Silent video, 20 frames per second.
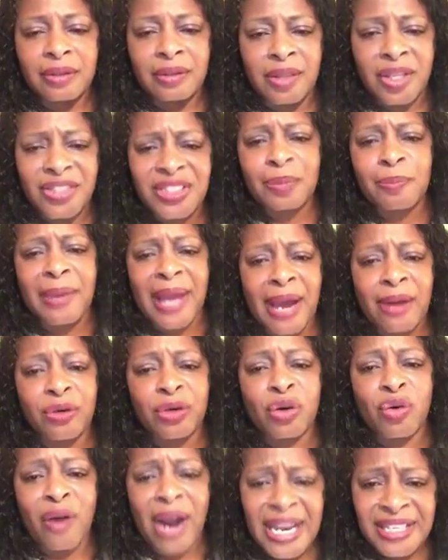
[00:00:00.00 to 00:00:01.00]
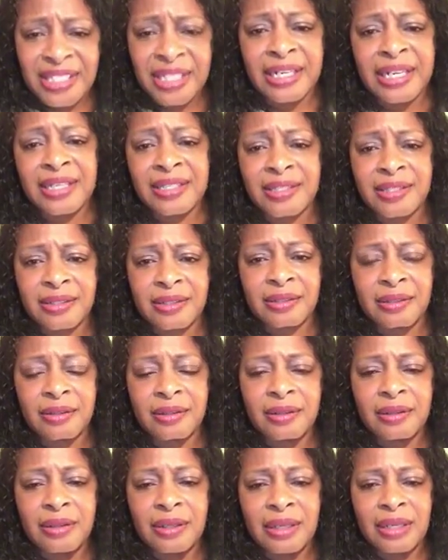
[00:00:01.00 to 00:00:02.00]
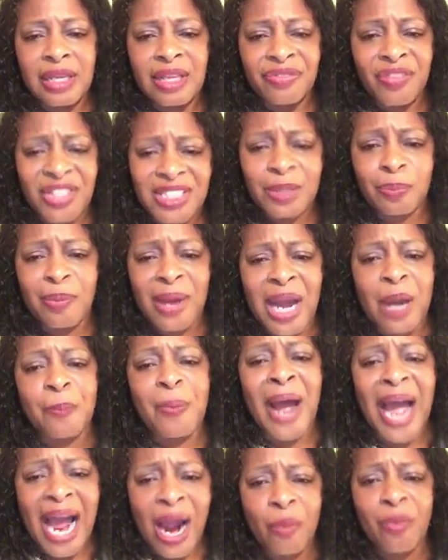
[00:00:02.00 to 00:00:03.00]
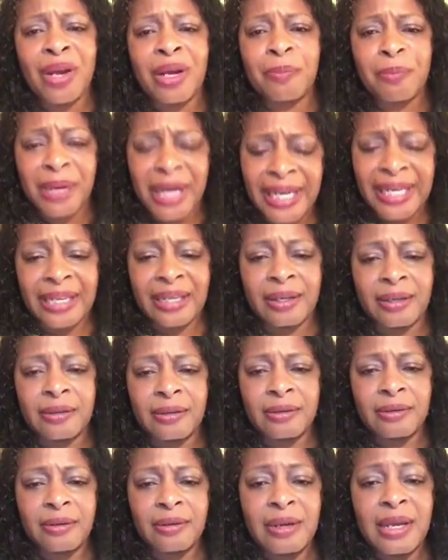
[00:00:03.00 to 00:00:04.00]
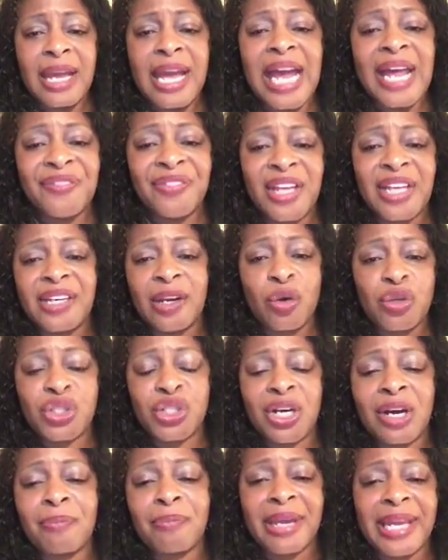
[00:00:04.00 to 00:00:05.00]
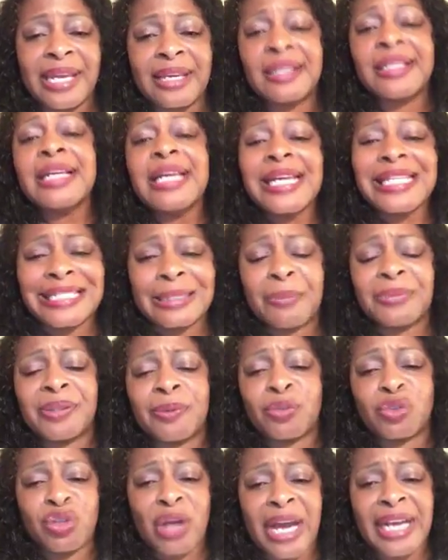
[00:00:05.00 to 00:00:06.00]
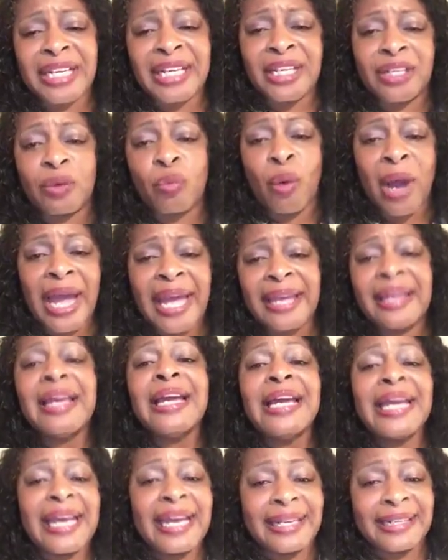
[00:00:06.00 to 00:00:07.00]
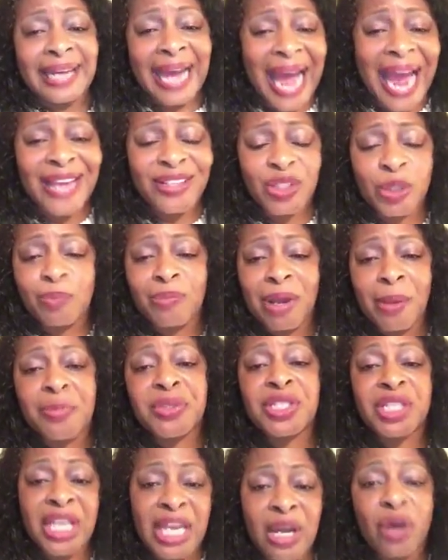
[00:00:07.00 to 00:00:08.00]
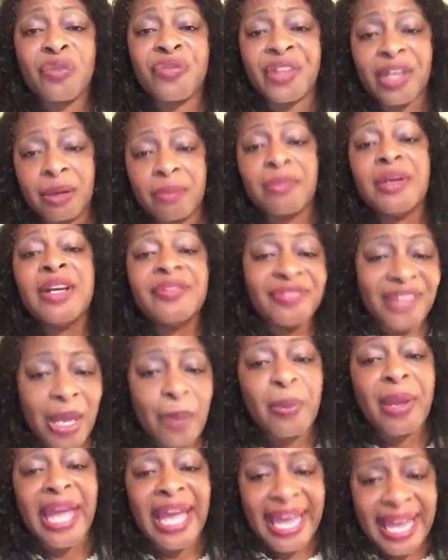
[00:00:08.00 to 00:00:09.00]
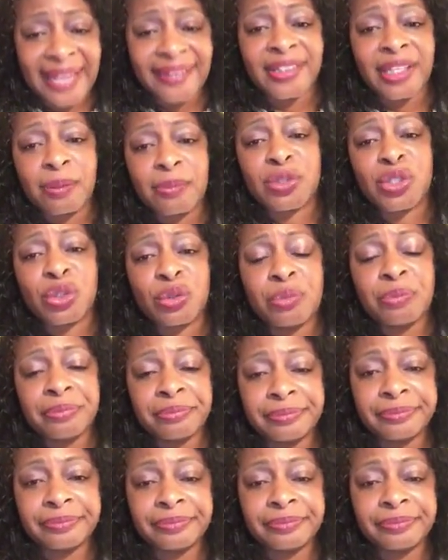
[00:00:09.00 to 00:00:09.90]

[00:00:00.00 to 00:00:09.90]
This is about craziness. This is about power and money. And then those young men, some of them try to get away, and ISIL members kill them. They behead them too.